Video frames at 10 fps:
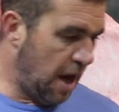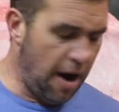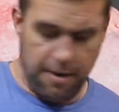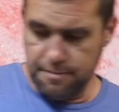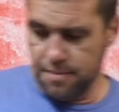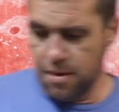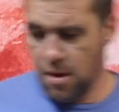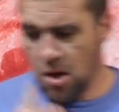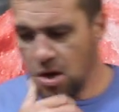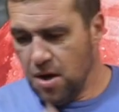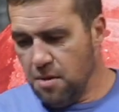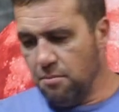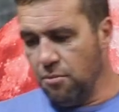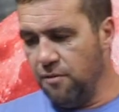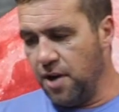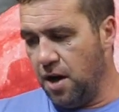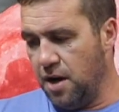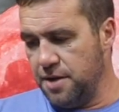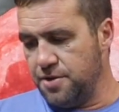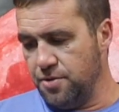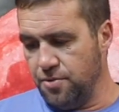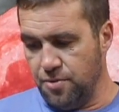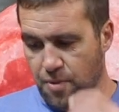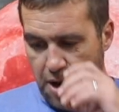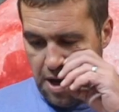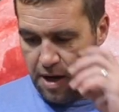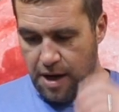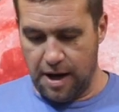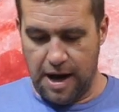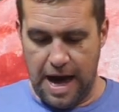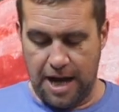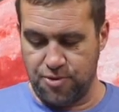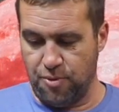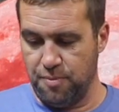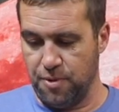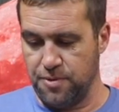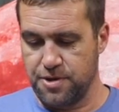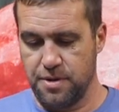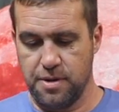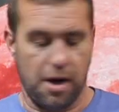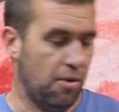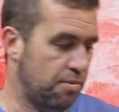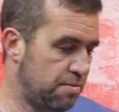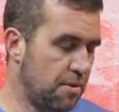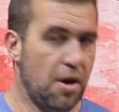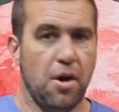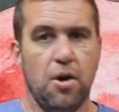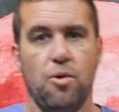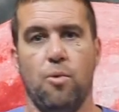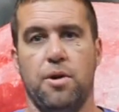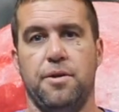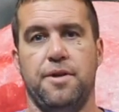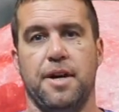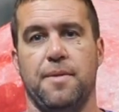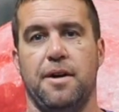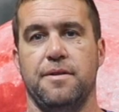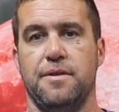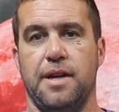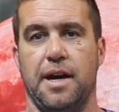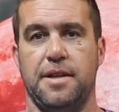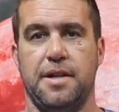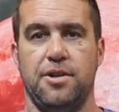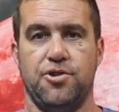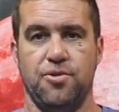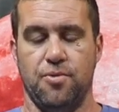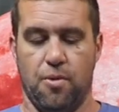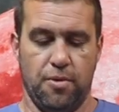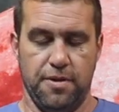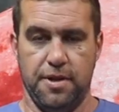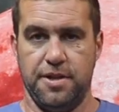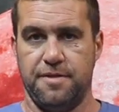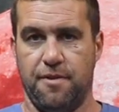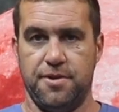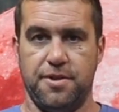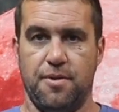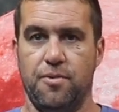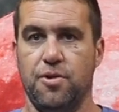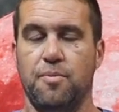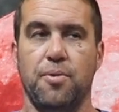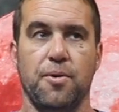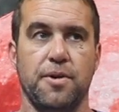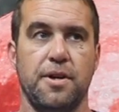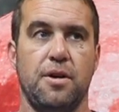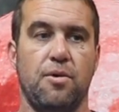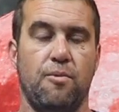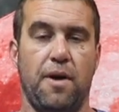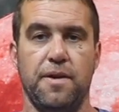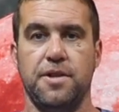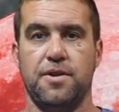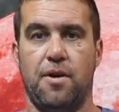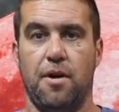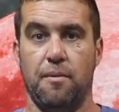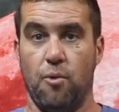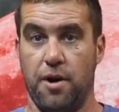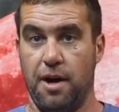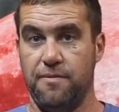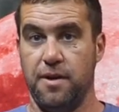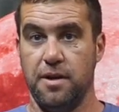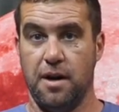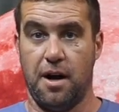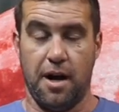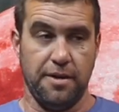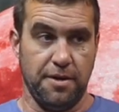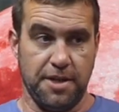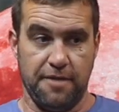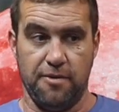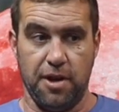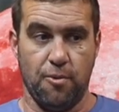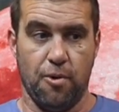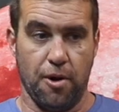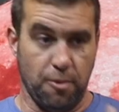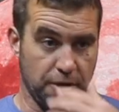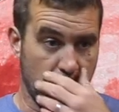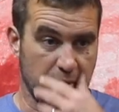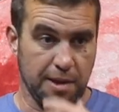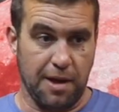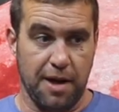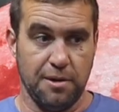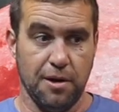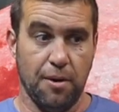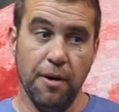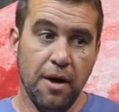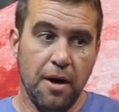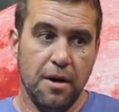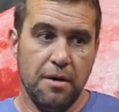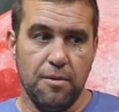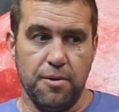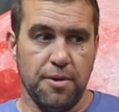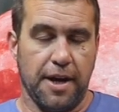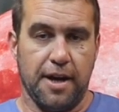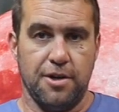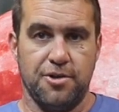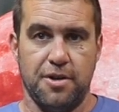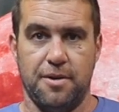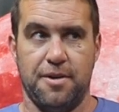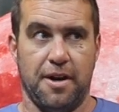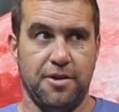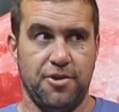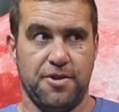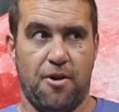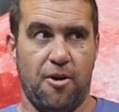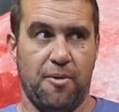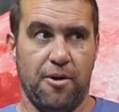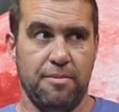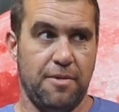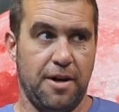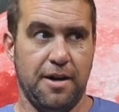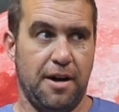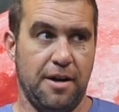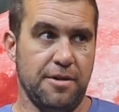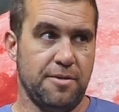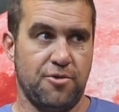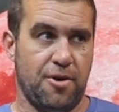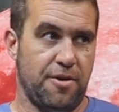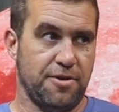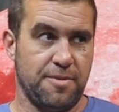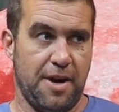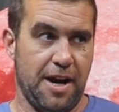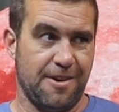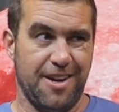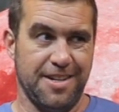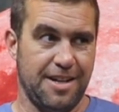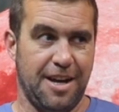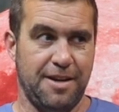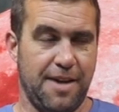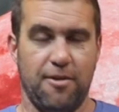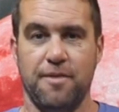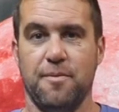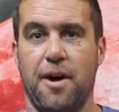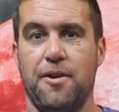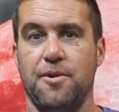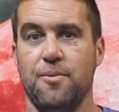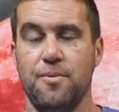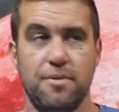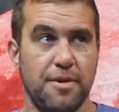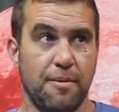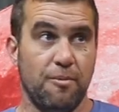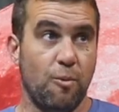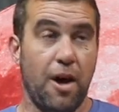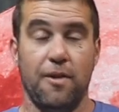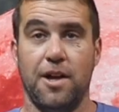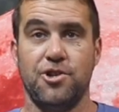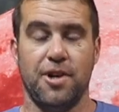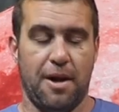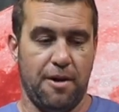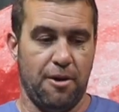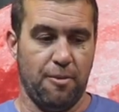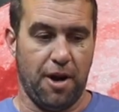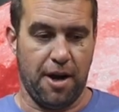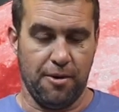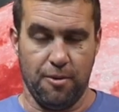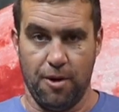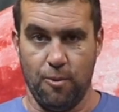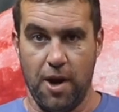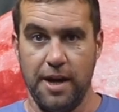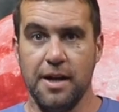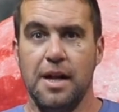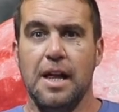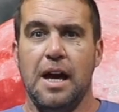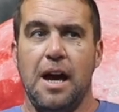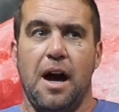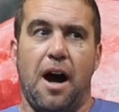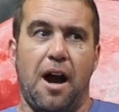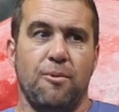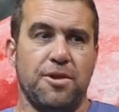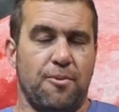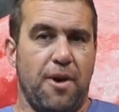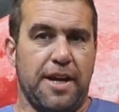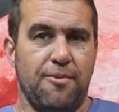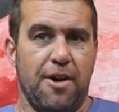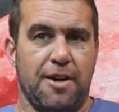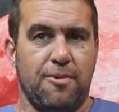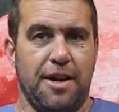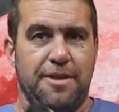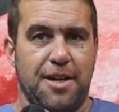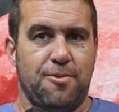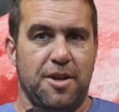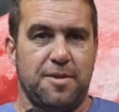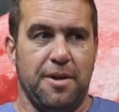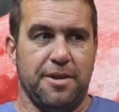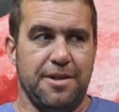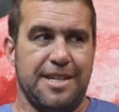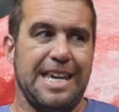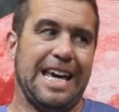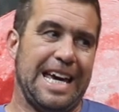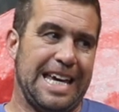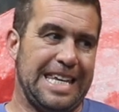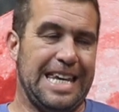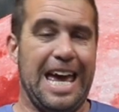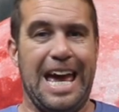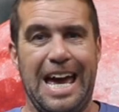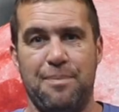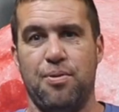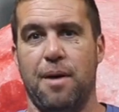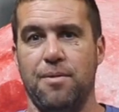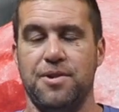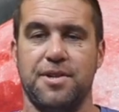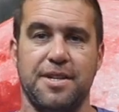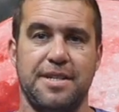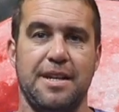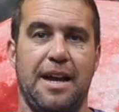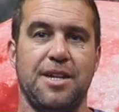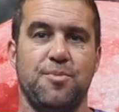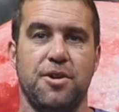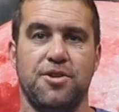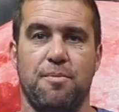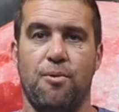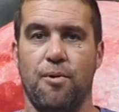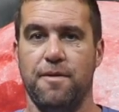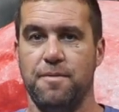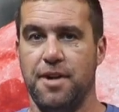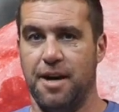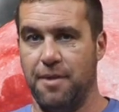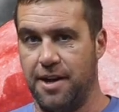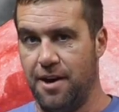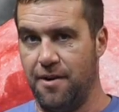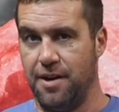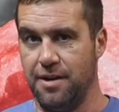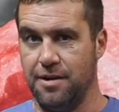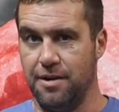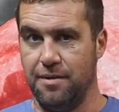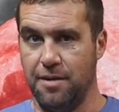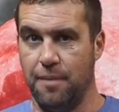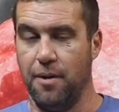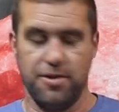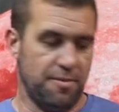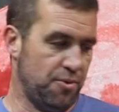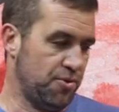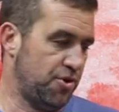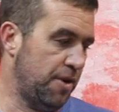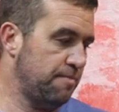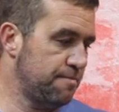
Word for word: All right. Moving on to uh, actual boots. Oh, one other thing about the uh, tennis shoe or this versus a real boot. While these are more comfy, I, and they'll definitely work with a, with a lighter load, we're doing that kind of shit, and you're talking just armor, a gun, some charges, some hand grenades. I never even bothered to, to weigh all that shit out. I don't know what, it weighed. with the Rucky Ruck, when I think twice about this, yeah, probably just because it's not as much support if I'm talking about carrying, you know, a bunch of bullshit.